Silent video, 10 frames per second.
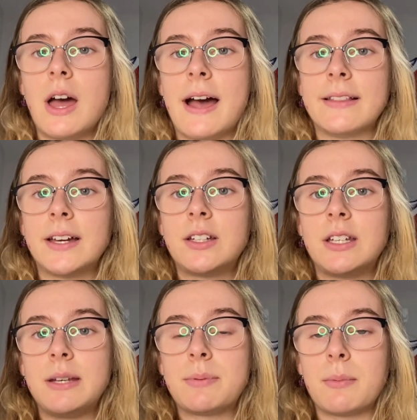I like to
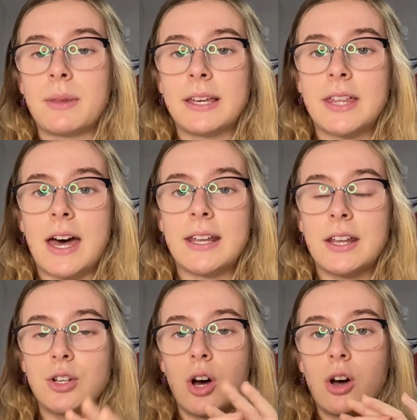keep them like that
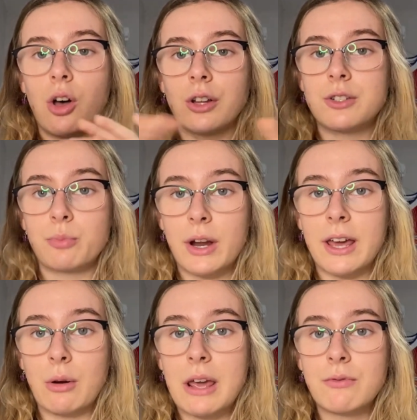and not all spread
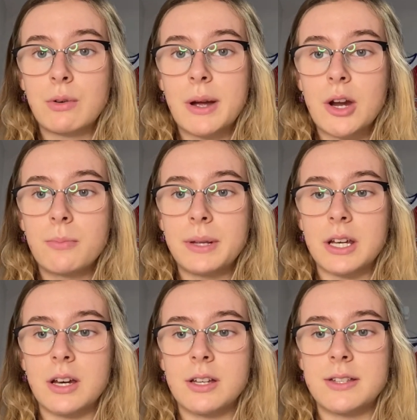out everywhere,
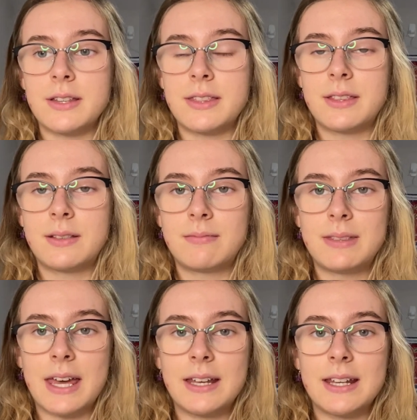because
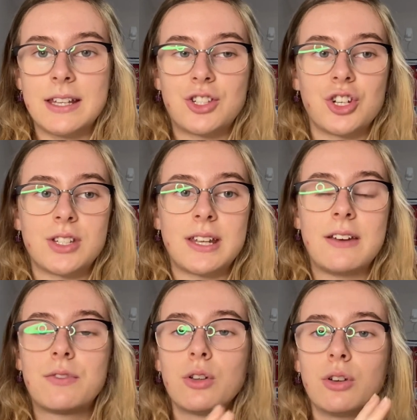then it's just,
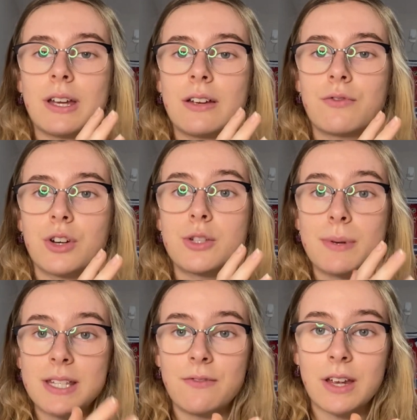if they're looking for a
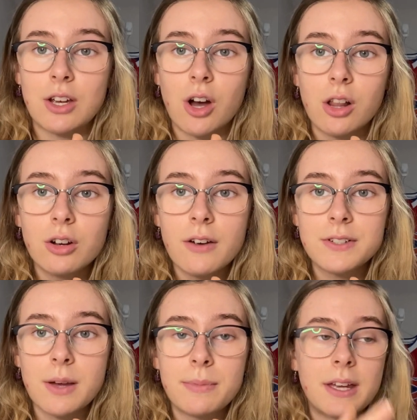specific color of
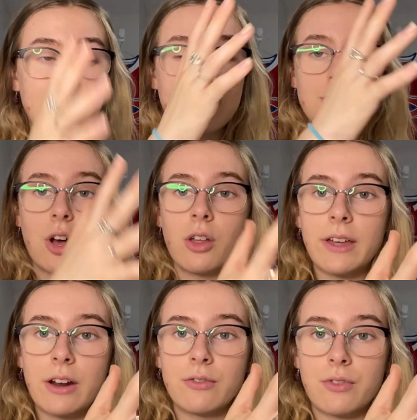something, it's all
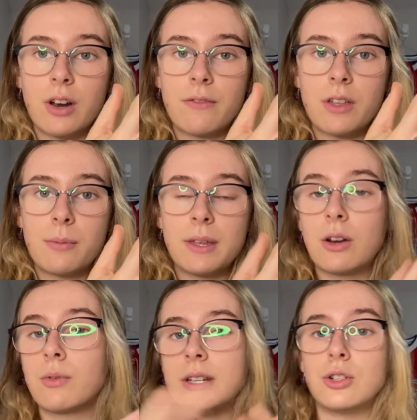there in front of them. They
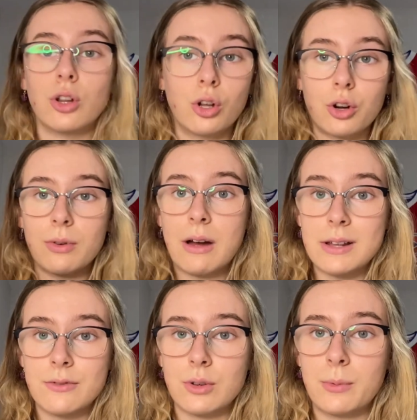don't need to look around
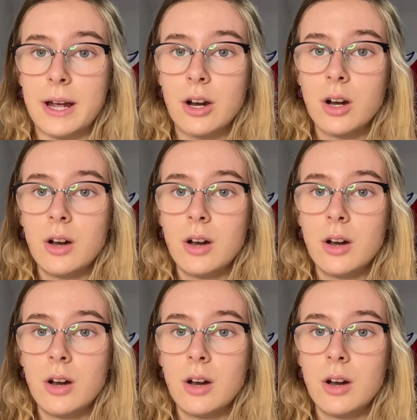everywhere.